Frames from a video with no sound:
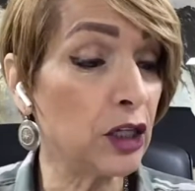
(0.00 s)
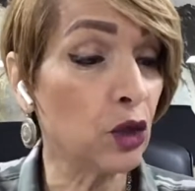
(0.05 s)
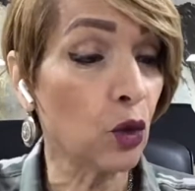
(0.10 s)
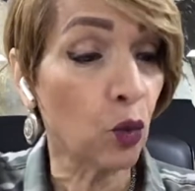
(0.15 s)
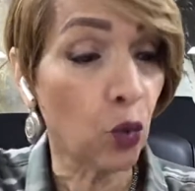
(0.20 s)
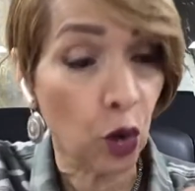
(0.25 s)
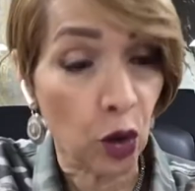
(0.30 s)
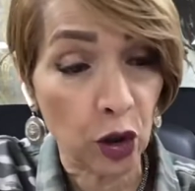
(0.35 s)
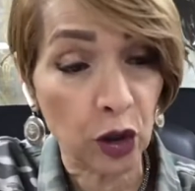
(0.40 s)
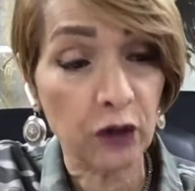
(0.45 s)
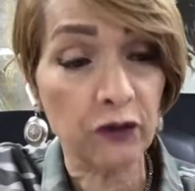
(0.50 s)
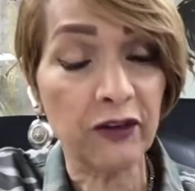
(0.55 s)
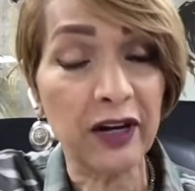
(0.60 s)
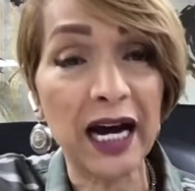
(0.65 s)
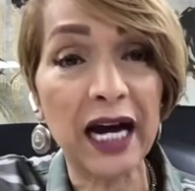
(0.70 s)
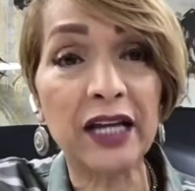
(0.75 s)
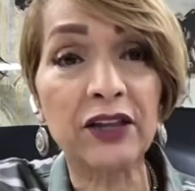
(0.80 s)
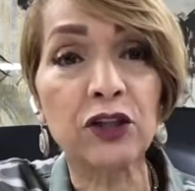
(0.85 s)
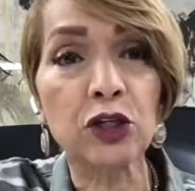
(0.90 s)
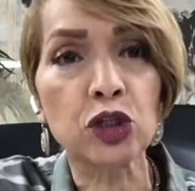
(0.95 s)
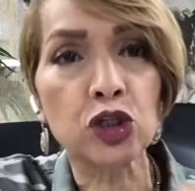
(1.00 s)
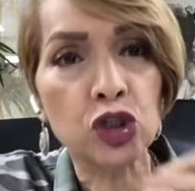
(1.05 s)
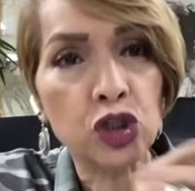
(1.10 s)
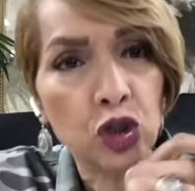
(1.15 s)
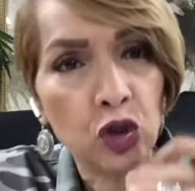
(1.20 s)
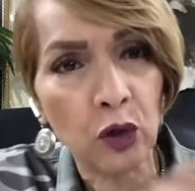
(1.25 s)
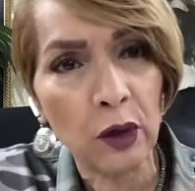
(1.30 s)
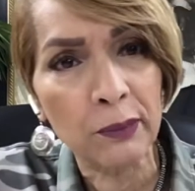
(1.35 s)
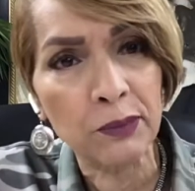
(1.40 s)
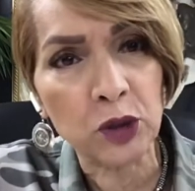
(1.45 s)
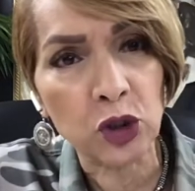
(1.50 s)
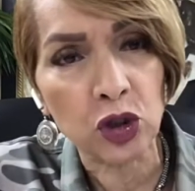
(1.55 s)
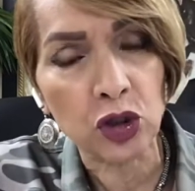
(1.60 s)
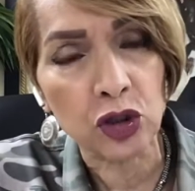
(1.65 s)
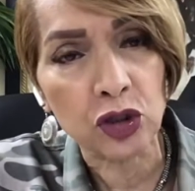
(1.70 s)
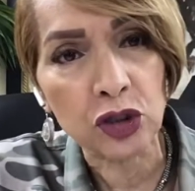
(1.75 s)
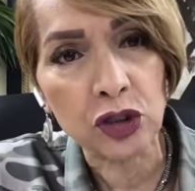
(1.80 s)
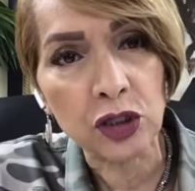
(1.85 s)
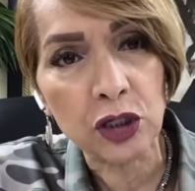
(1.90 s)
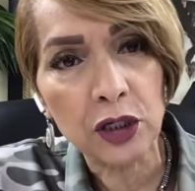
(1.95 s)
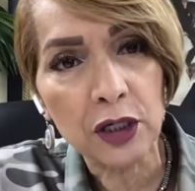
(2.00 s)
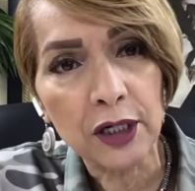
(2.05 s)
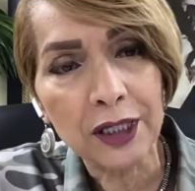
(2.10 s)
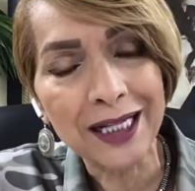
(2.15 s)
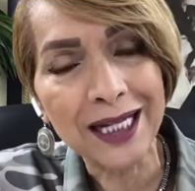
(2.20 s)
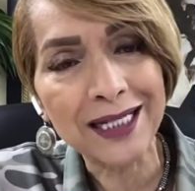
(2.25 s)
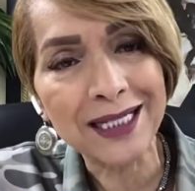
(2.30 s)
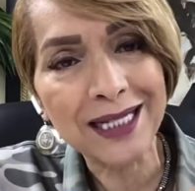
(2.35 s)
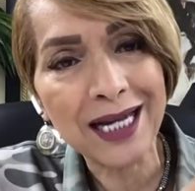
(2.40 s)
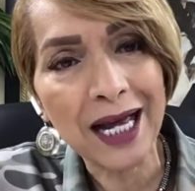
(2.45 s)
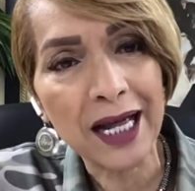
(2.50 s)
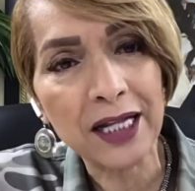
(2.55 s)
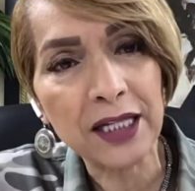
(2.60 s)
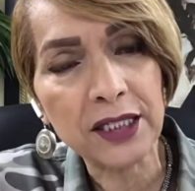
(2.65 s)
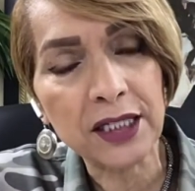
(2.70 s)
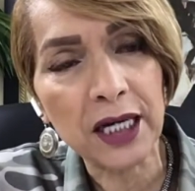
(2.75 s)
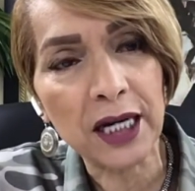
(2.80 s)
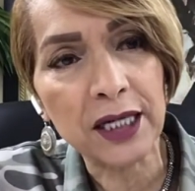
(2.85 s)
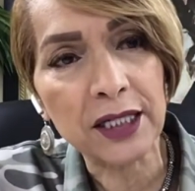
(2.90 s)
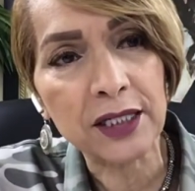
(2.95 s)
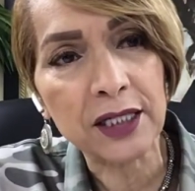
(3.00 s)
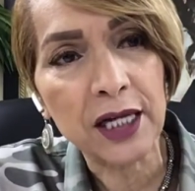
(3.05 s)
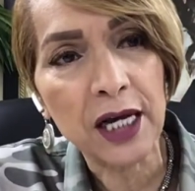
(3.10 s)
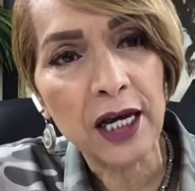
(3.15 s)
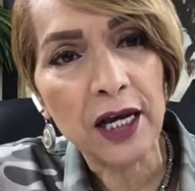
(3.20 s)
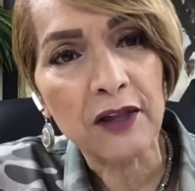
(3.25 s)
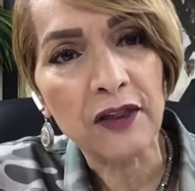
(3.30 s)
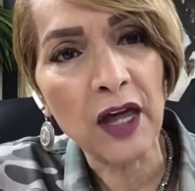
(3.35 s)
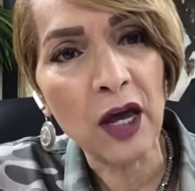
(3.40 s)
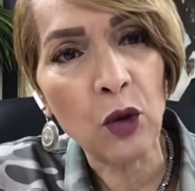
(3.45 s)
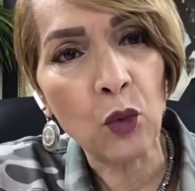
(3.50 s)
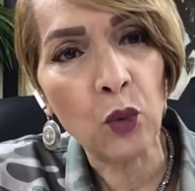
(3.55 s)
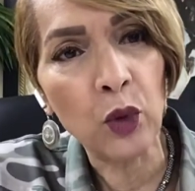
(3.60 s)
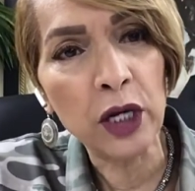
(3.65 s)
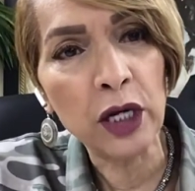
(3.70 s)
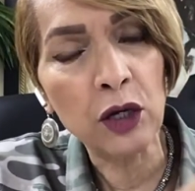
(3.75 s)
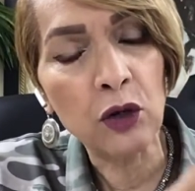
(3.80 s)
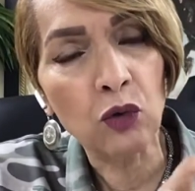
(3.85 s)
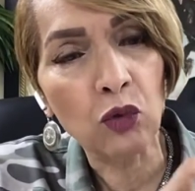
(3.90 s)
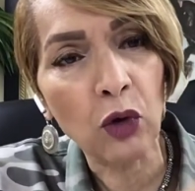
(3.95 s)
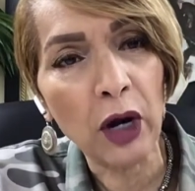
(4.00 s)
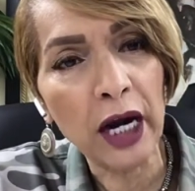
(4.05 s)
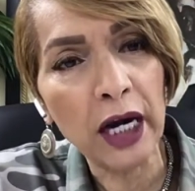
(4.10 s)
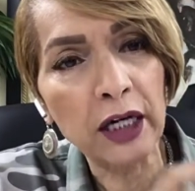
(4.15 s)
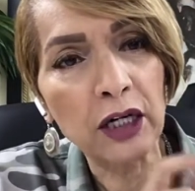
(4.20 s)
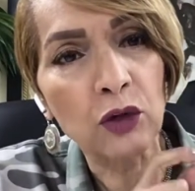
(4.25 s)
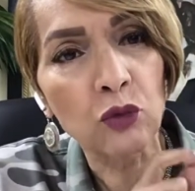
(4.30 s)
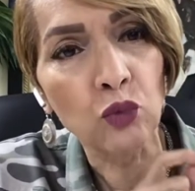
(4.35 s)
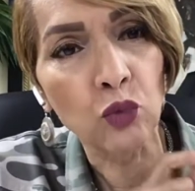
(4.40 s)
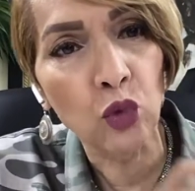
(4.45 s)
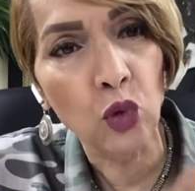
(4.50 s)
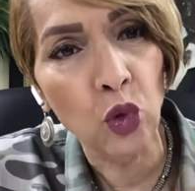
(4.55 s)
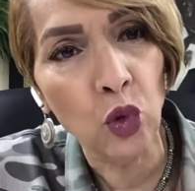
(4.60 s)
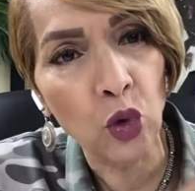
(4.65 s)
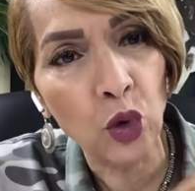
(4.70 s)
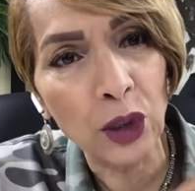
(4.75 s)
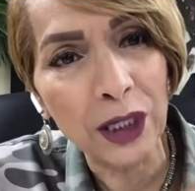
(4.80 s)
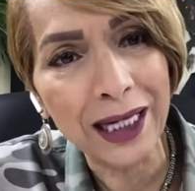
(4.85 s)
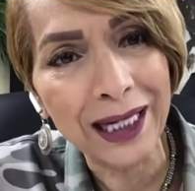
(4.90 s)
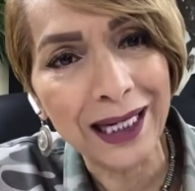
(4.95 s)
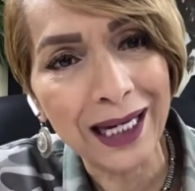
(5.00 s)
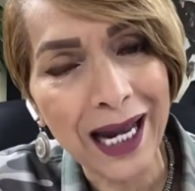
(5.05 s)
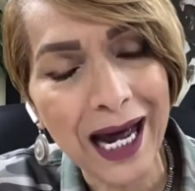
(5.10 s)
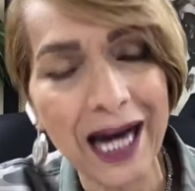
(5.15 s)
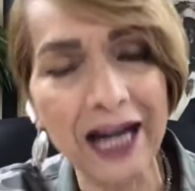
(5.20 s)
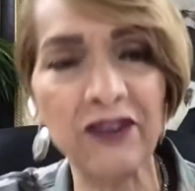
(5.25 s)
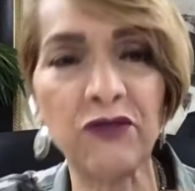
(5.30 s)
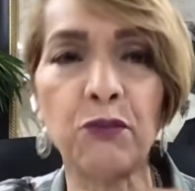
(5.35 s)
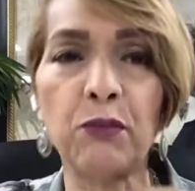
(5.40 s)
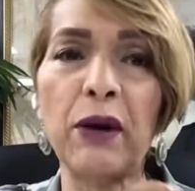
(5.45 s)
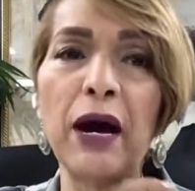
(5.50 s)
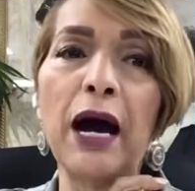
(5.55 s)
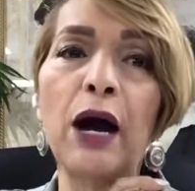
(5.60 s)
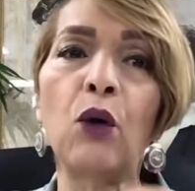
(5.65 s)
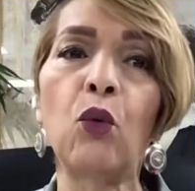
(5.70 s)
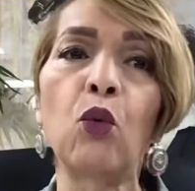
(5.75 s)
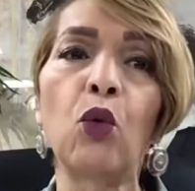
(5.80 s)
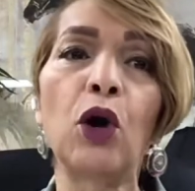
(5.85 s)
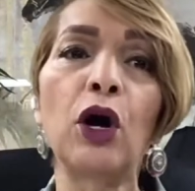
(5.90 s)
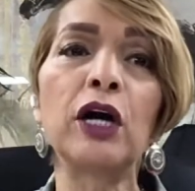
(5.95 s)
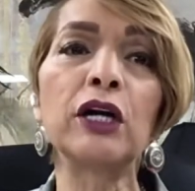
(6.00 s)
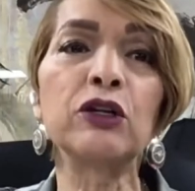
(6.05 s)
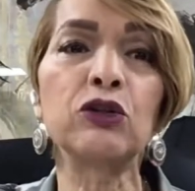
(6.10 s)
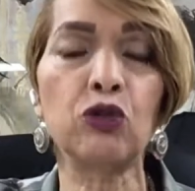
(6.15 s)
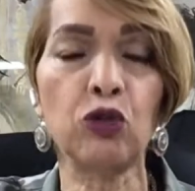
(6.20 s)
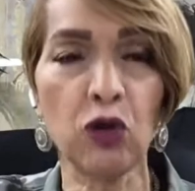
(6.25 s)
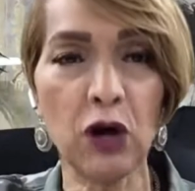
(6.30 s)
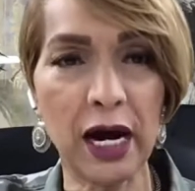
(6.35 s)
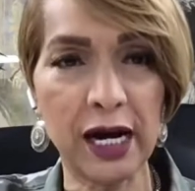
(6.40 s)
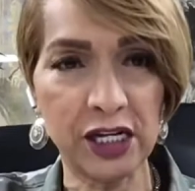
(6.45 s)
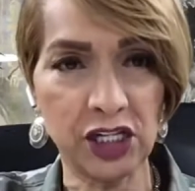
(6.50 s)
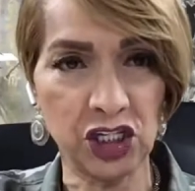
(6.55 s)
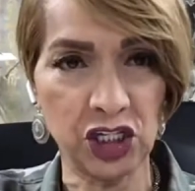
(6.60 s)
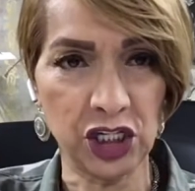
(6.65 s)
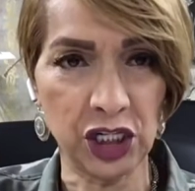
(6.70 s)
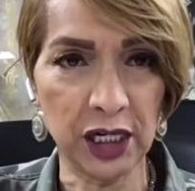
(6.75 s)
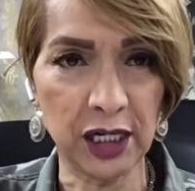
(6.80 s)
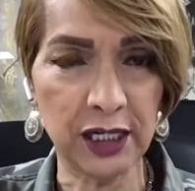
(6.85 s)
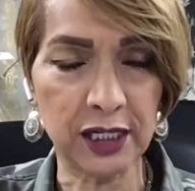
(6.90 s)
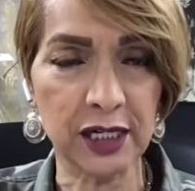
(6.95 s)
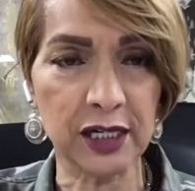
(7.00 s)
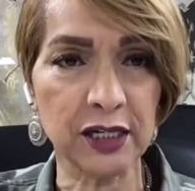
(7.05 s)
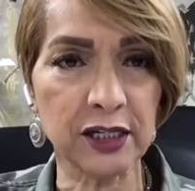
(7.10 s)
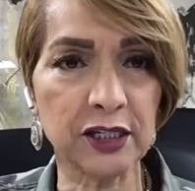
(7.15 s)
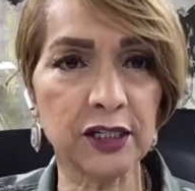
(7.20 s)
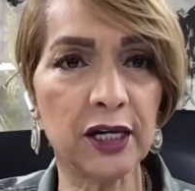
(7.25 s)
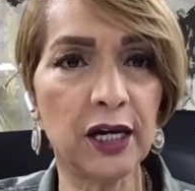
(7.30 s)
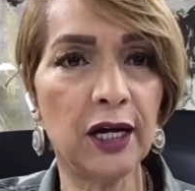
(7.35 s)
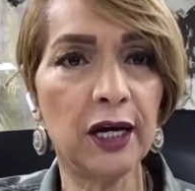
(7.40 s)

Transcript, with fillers: the Word of God, the Scriptures that tells us that we reign and rule in life by one Christ Jesus.